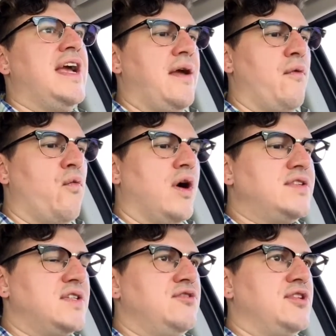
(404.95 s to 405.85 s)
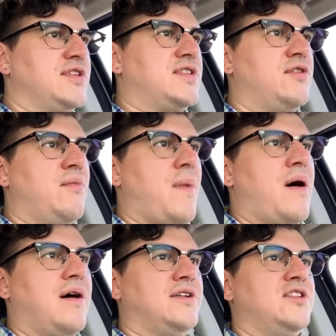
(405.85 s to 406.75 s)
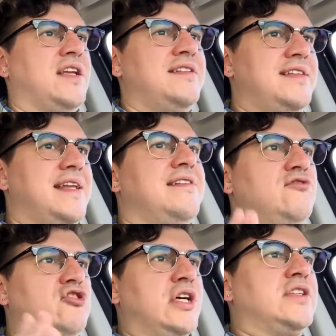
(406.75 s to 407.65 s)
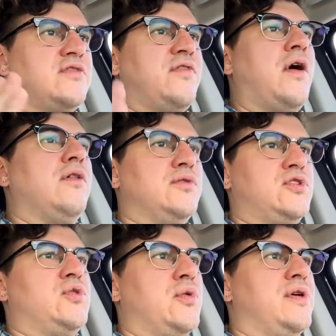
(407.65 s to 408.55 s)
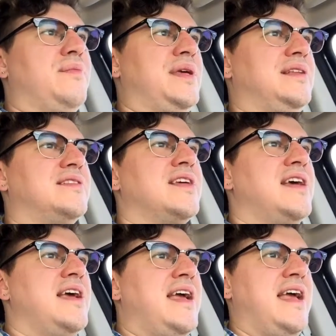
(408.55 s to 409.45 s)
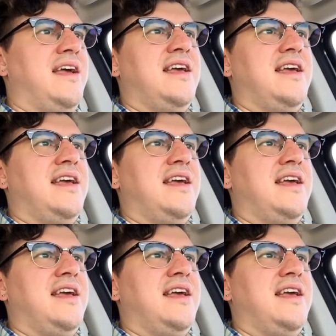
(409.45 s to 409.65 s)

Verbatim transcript: it wasn't just an homage it didn't just follow story beats it,